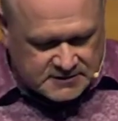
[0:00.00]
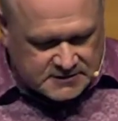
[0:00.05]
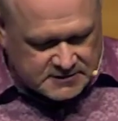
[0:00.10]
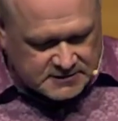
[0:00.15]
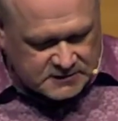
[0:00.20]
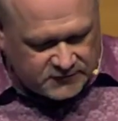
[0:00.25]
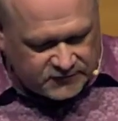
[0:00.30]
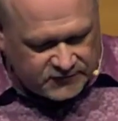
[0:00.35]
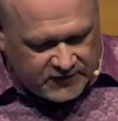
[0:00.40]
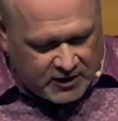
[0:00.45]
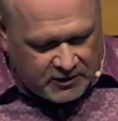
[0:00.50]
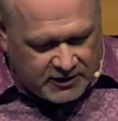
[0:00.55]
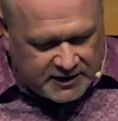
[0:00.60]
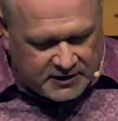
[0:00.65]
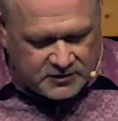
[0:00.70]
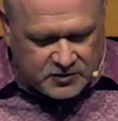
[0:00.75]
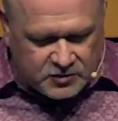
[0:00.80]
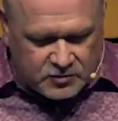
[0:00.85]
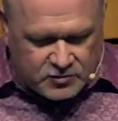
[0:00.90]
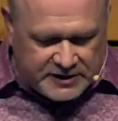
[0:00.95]
To varying
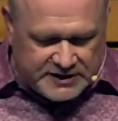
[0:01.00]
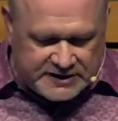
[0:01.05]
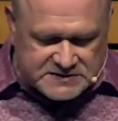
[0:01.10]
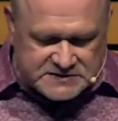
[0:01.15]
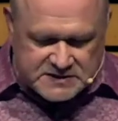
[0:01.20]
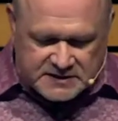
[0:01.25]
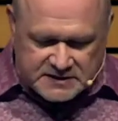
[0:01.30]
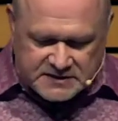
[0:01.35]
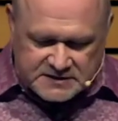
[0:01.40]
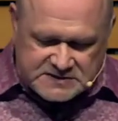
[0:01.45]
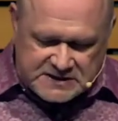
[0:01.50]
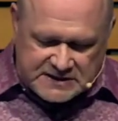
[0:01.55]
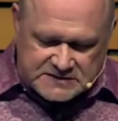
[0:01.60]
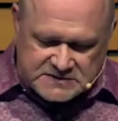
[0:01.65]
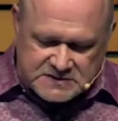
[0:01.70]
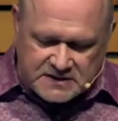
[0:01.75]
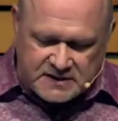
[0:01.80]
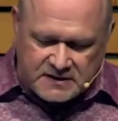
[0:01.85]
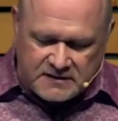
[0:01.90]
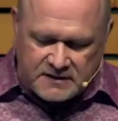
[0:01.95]
degrees and
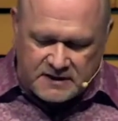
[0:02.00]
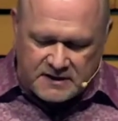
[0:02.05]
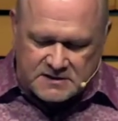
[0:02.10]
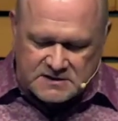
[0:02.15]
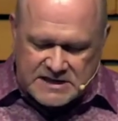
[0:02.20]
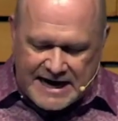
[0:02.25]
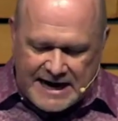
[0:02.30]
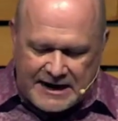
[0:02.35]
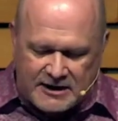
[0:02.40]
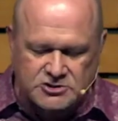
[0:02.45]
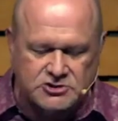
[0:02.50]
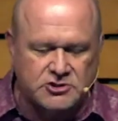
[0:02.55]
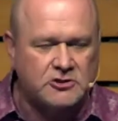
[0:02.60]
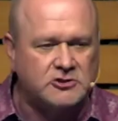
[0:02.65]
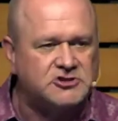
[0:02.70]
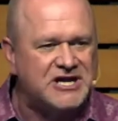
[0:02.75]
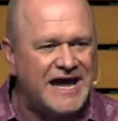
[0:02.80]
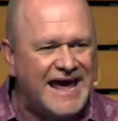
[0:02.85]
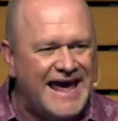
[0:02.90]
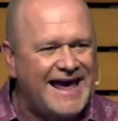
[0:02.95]
intensity, the entire
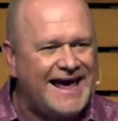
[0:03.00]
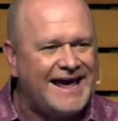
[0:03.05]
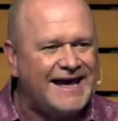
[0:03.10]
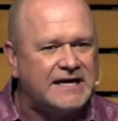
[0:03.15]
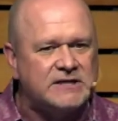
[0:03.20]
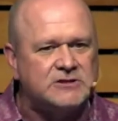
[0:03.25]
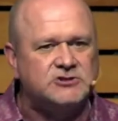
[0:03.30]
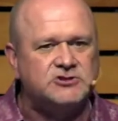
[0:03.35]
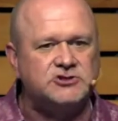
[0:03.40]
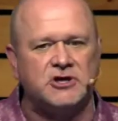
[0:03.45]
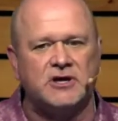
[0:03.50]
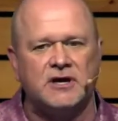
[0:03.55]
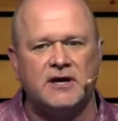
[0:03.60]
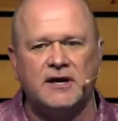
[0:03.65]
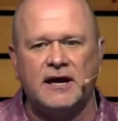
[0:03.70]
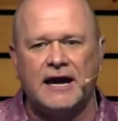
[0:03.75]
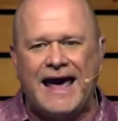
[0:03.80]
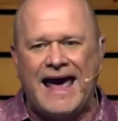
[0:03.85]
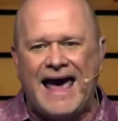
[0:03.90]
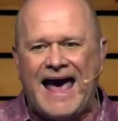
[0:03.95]
church age
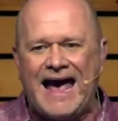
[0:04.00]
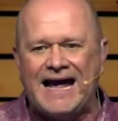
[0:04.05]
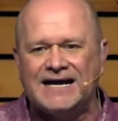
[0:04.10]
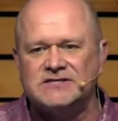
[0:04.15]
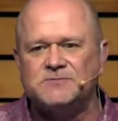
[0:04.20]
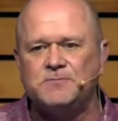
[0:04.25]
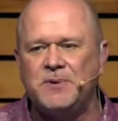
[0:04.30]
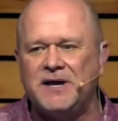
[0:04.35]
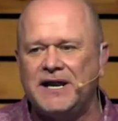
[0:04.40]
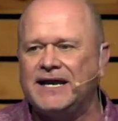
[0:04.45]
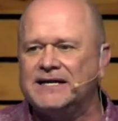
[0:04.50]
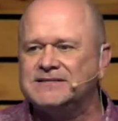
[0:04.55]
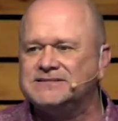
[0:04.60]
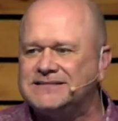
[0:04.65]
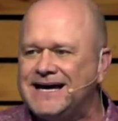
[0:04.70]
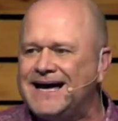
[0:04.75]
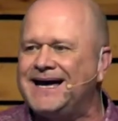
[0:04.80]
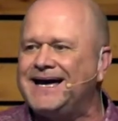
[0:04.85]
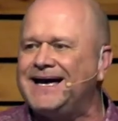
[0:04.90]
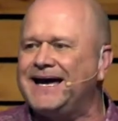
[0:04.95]
has been a
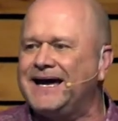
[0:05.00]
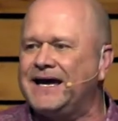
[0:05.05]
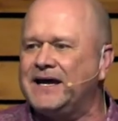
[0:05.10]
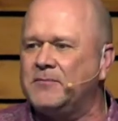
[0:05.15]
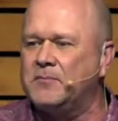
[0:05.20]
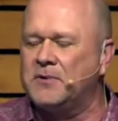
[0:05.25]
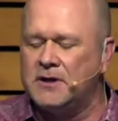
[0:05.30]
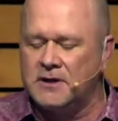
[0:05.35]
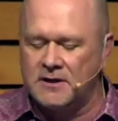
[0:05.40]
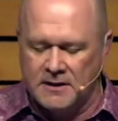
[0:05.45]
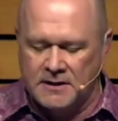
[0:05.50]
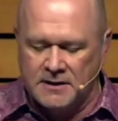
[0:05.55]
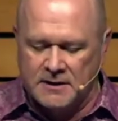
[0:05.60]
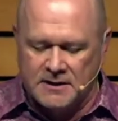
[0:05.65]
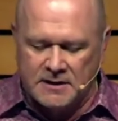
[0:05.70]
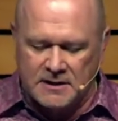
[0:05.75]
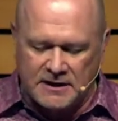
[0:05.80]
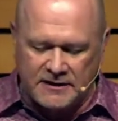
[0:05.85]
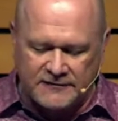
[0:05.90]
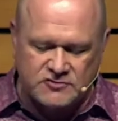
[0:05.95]
time
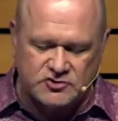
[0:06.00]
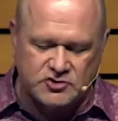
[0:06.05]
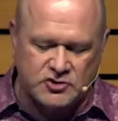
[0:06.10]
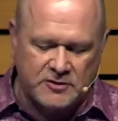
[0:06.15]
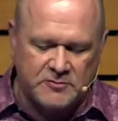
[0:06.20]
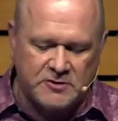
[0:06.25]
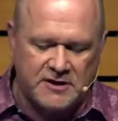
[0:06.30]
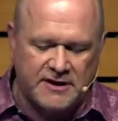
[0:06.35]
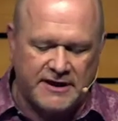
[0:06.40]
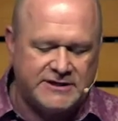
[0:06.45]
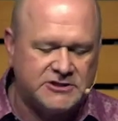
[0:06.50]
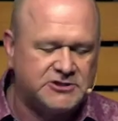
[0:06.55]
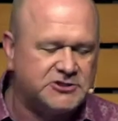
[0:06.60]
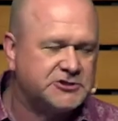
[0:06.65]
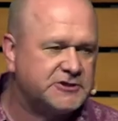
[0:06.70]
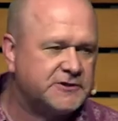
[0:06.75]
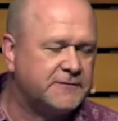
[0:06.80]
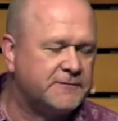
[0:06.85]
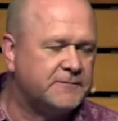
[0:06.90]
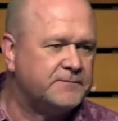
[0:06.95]
of
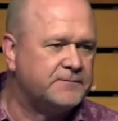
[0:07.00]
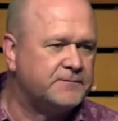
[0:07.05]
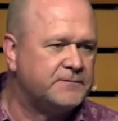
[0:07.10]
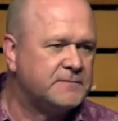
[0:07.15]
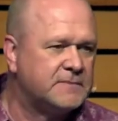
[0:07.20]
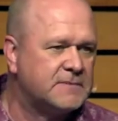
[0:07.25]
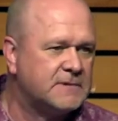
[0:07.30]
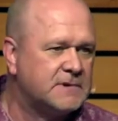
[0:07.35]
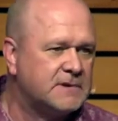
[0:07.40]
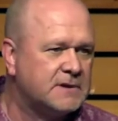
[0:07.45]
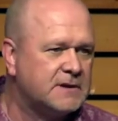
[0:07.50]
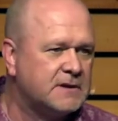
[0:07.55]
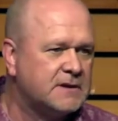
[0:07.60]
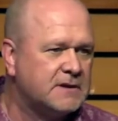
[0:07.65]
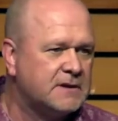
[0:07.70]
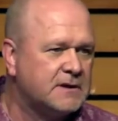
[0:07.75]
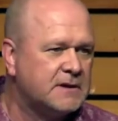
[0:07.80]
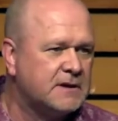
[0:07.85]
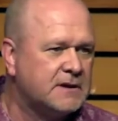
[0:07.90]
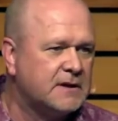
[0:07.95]
tribulation.
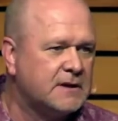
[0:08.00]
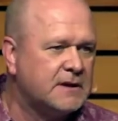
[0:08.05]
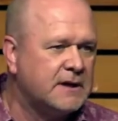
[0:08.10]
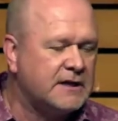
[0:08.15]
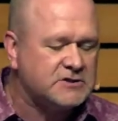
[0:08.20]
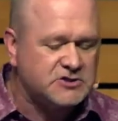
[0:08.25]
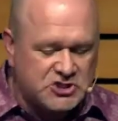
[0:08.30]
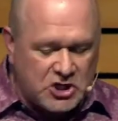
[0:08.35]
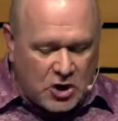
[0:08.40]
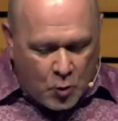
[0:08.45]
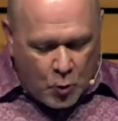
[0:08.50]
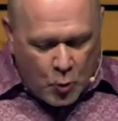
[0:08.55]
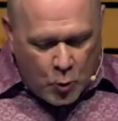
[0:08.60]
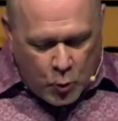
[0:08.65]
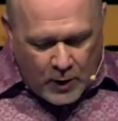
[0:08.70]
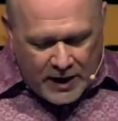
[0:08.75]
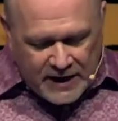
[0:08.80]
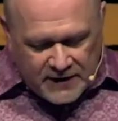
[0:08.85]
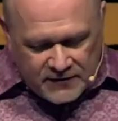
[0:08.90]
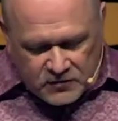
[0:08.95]
And so
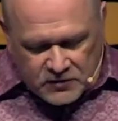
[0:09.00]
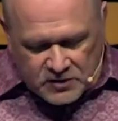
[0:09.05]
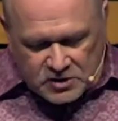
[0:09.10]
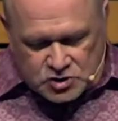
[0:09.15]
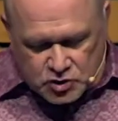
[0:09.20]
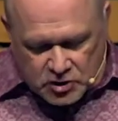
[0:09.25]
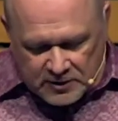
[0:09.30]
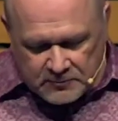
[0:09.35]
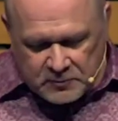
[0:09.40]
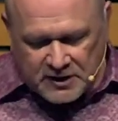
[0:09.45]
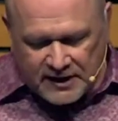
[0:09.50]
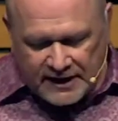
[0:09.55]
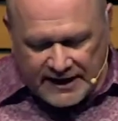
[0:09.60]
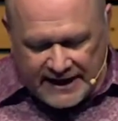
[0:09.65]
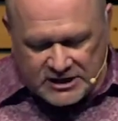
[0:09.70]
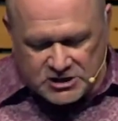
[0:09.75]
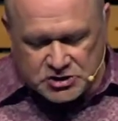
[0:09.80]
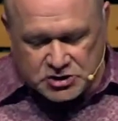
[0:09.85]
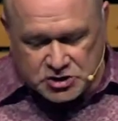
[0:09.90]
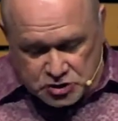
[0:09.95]
when the
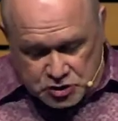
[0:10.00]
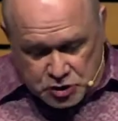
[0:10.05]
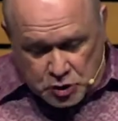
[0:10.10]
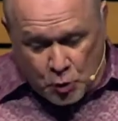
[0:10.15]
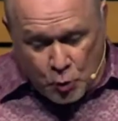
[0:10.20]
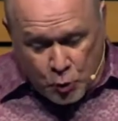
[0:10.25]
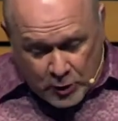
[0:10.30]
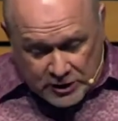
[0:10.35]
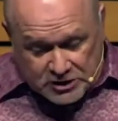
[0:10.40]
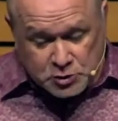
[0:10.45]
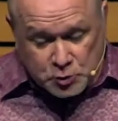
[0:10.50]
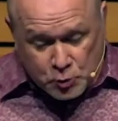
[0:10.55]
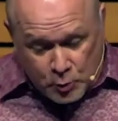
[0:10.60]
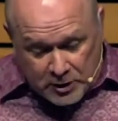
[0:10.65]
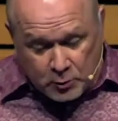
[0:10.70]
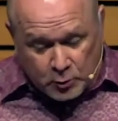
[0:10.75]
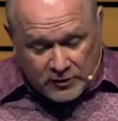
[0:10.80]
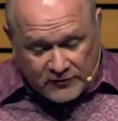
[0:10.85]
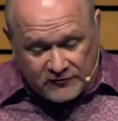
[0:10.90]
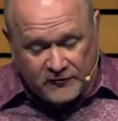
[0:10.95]
tribulation to which we
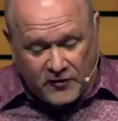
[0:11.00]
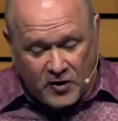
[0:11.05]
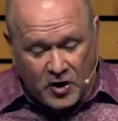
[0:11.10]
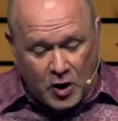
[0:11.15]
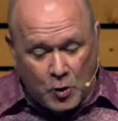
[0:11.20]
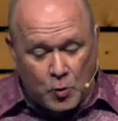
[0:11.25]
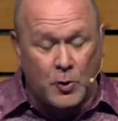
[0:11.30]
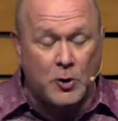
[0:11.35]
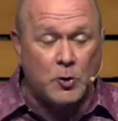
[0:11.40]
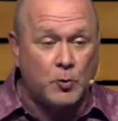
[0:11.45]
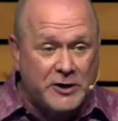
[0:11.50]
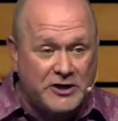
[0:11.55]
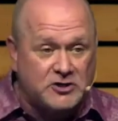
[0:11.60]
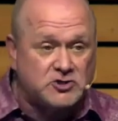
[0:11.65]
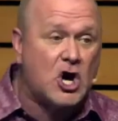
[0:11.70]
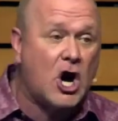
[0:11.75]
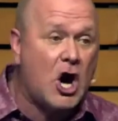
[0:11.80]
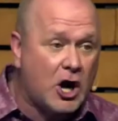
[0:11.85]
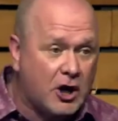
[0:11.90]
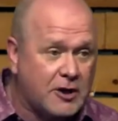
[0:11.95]
refer when we
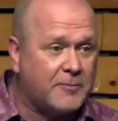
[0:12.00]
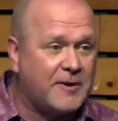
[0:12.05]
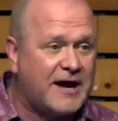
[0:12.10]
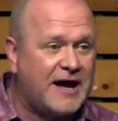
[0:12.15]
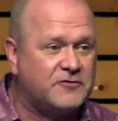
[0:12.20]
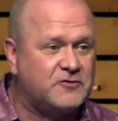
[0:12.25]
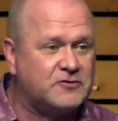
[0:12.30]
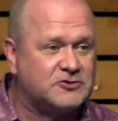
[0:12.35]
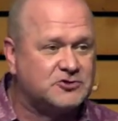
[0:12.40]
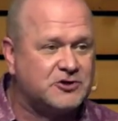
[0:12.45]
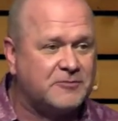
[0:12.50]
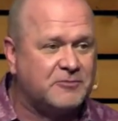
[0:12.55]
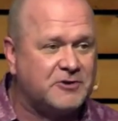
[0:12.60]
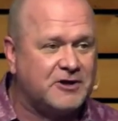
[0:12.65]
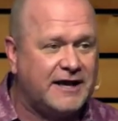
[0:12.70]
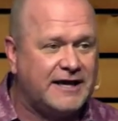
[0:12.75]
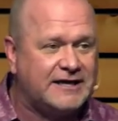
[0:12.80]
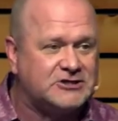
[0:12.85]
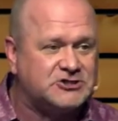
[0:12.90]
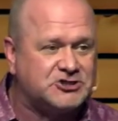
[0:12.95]
talk about the
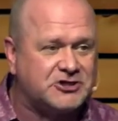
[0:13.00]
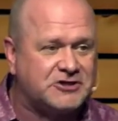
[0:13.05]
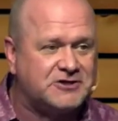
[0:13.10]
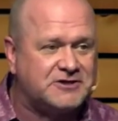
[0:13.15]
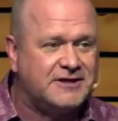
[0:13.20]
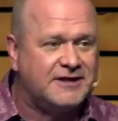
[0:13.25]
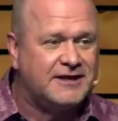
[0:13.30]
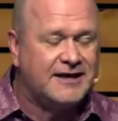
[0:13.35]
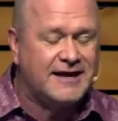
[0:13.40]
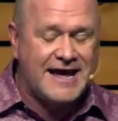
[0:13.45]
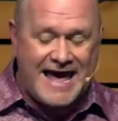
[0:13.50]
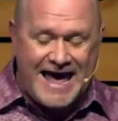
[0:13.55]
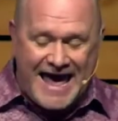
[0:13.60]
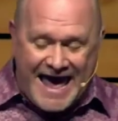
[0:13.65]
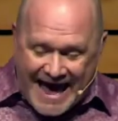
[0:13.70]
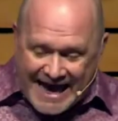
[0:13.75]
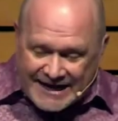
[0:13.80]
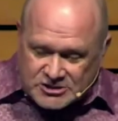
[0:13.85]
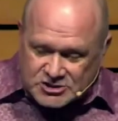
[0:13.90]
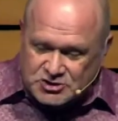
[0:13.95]
tribulation
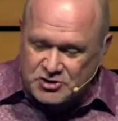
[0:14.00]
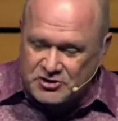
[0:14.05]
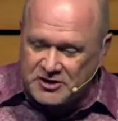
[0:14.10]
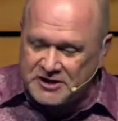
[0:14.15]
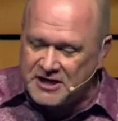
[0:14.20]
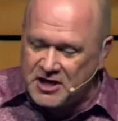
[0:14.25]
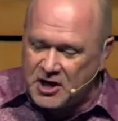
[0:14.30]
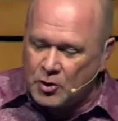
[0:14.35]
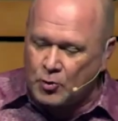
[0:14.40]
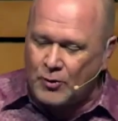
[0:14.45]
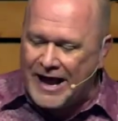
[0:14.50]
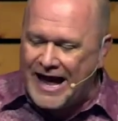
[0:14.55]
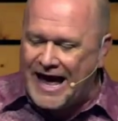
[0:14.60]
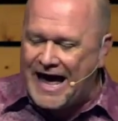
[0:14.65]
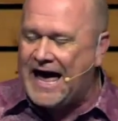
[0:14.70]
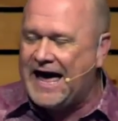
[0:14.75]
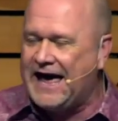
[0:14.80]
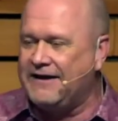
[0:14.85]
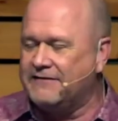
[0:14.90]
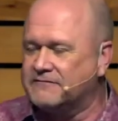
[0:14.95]
actually
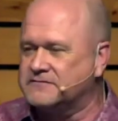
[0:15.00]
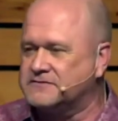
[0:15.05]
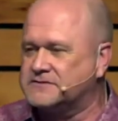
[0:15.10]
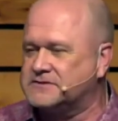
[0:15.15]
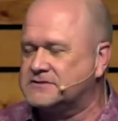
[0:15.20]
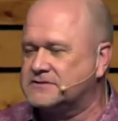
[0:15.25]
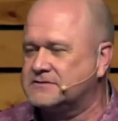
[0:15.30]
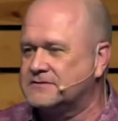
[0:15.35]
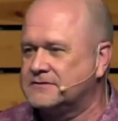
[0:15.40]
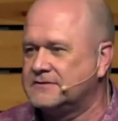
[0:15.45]
arrives,